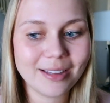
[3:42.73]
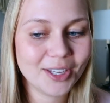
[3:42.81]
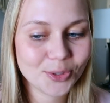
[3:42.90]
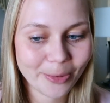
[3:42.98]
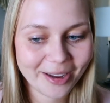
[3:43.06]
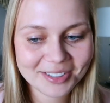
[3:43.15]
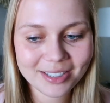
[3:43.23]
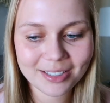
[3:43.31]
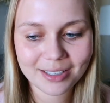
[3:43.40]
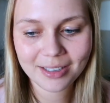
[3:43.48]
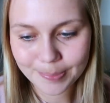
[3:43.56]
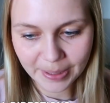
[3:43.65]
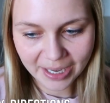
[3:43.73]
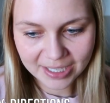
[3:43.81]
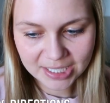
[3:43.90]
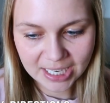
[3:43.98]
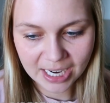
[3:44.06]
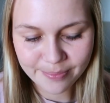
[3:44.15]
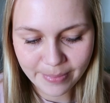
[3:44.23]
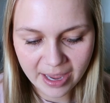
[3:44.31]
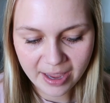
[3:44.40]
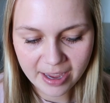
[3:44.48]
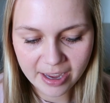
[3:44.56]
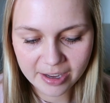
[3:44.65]
east, west but I
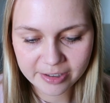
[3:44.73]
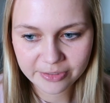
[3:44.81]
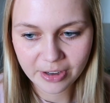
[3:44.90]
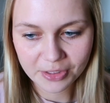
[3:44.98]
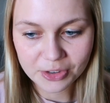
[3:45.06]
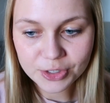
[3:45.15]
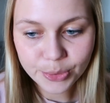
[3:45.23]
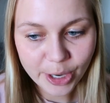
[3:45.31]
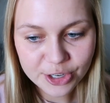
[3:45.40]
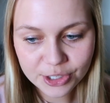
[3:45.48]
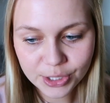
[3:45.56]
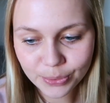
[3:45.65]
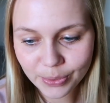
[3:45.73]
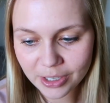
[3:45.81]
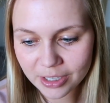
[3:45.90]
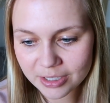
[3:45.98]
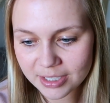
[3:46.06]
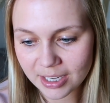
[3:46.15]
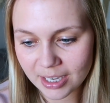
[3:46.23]
may have other directional words